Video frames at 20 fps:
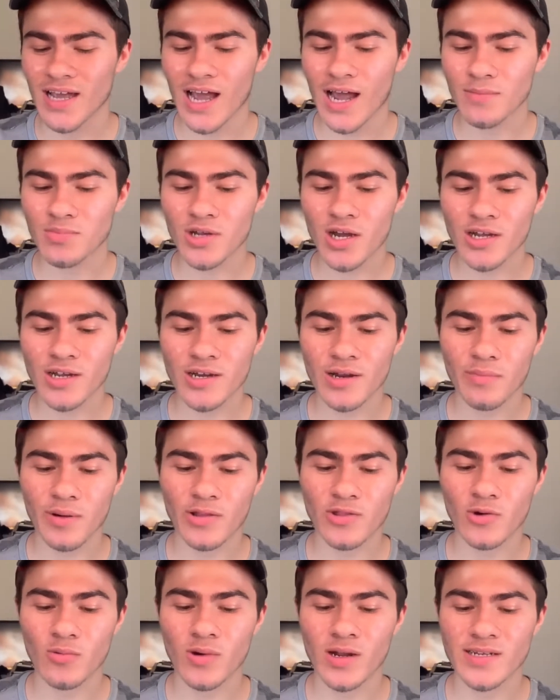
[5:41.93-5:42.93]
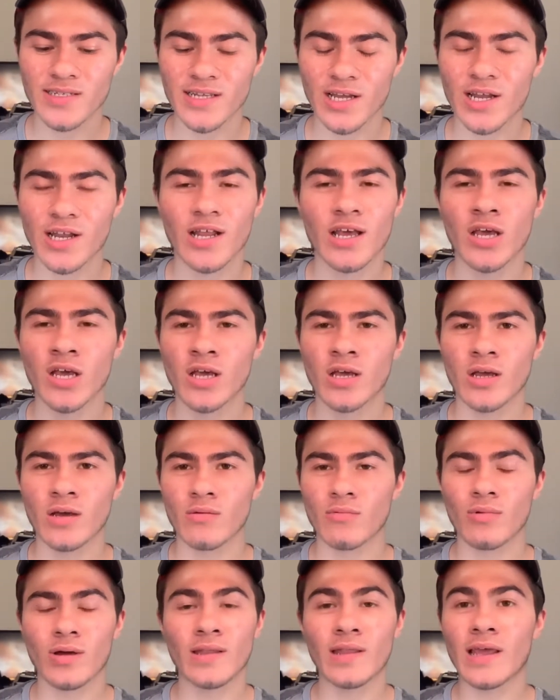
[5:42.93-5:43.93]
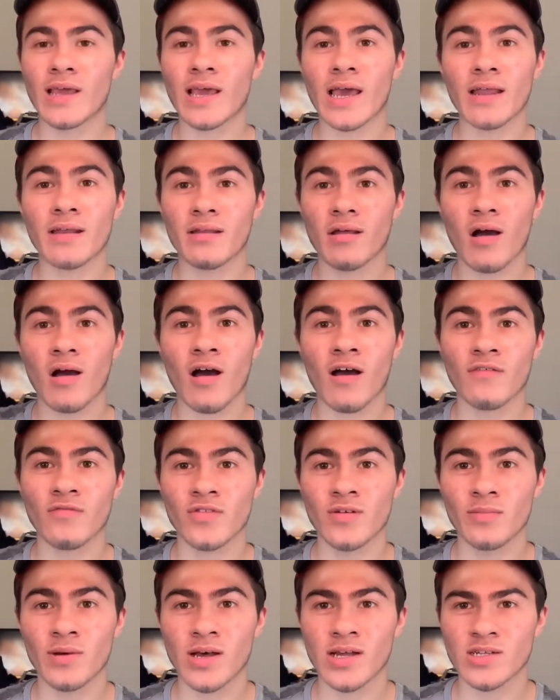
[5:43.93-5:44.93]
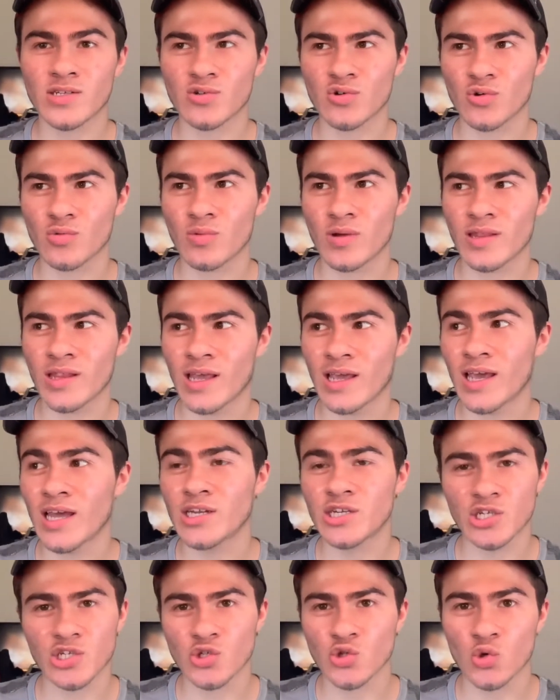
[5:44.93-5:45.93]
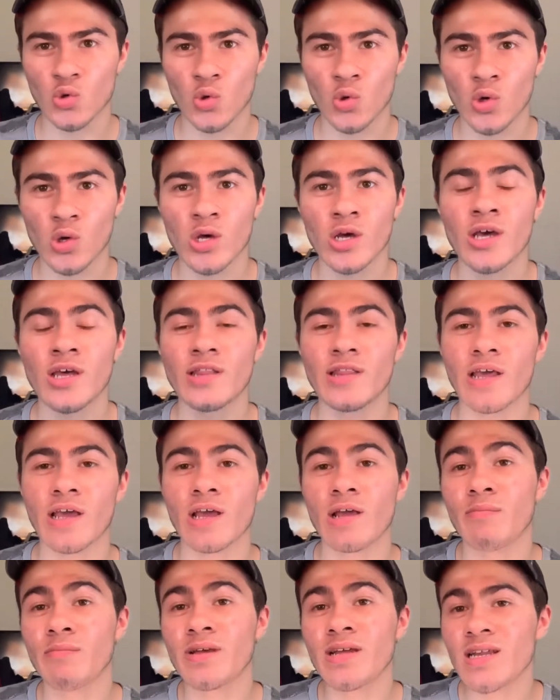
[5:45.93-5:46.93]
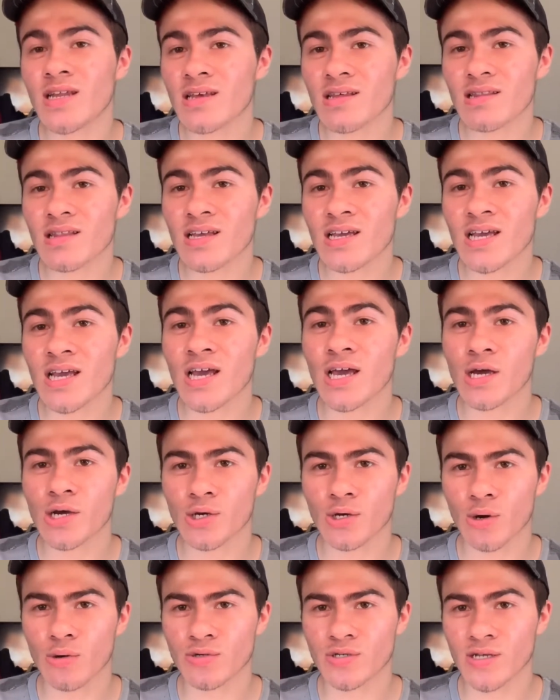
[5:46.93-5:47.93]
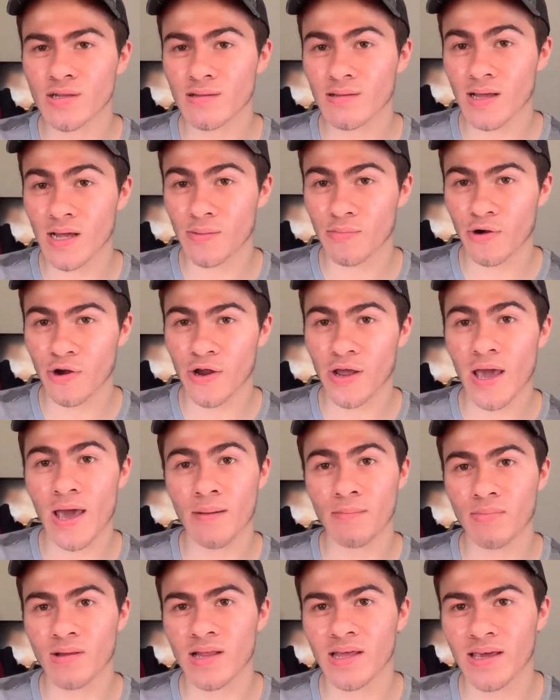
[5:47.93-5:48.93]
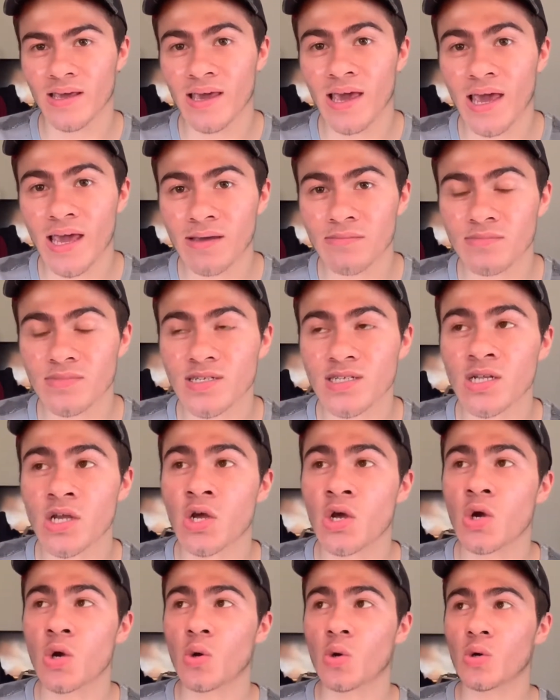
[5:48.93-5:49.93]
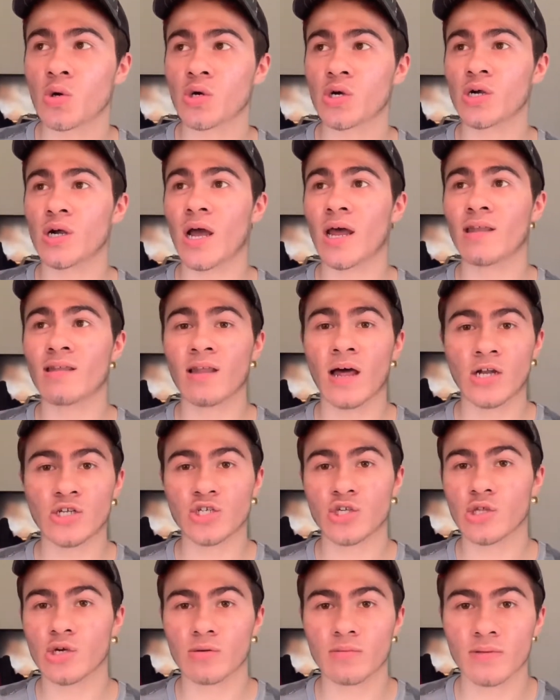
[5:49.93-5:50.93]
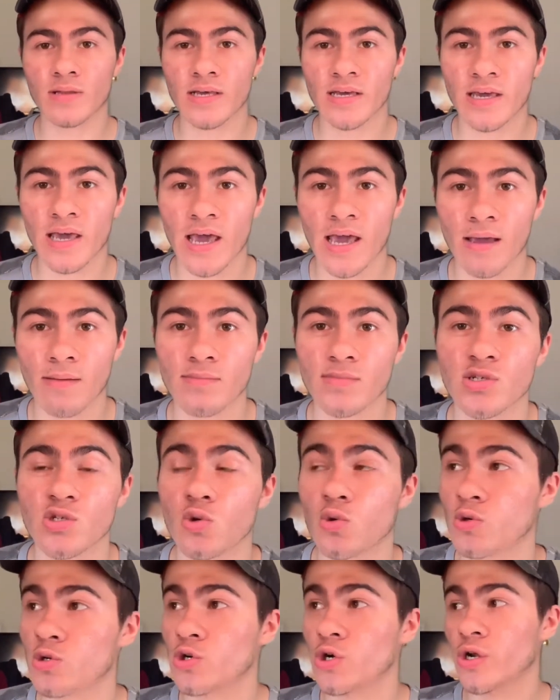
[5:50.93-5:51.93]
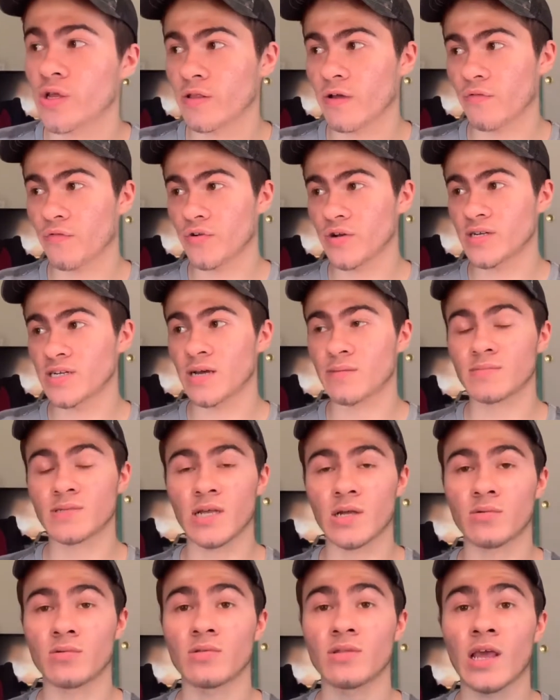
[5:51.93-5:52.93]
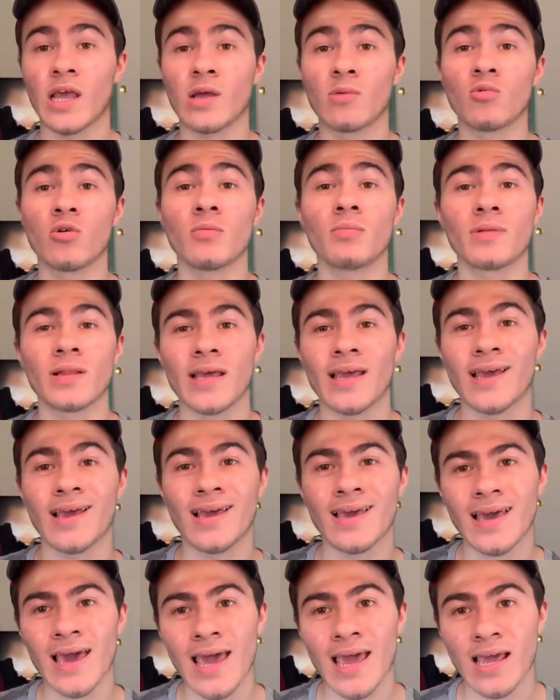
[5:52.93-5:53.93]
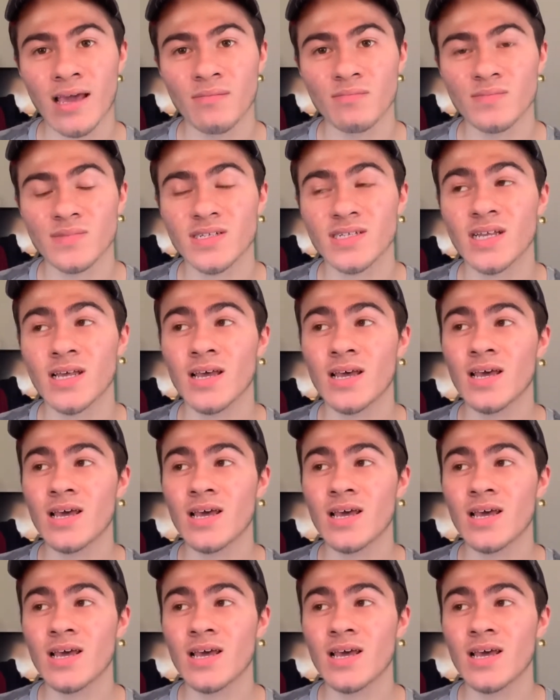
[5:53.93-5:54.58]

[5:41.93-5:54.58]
I'm talking about the ones that when they get off the bus or when they get to school, they immediately go to the library and play games or at lunch they'll play games or during their free time they, they will play games.